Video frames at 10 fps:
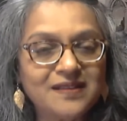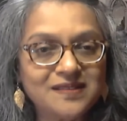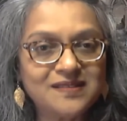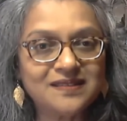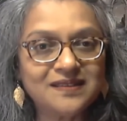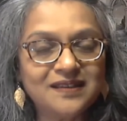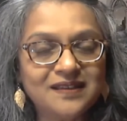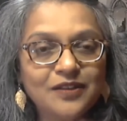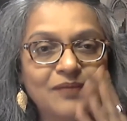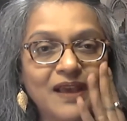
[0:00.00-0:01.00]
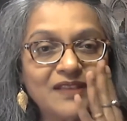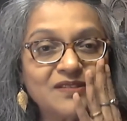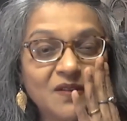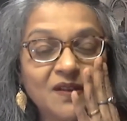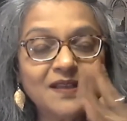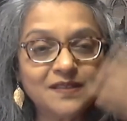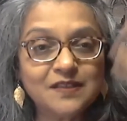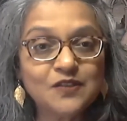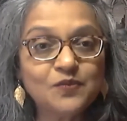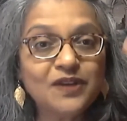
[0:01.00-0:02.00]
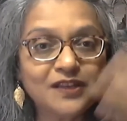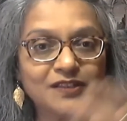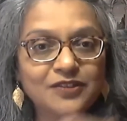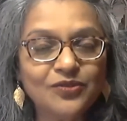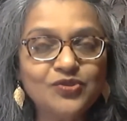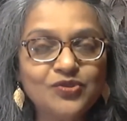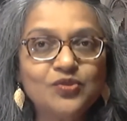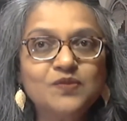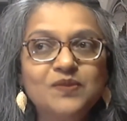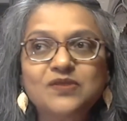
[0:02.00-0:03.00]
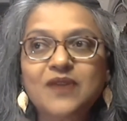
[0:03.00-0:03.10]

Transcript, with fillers: us. The masculine is the spirit, you know, so to speak.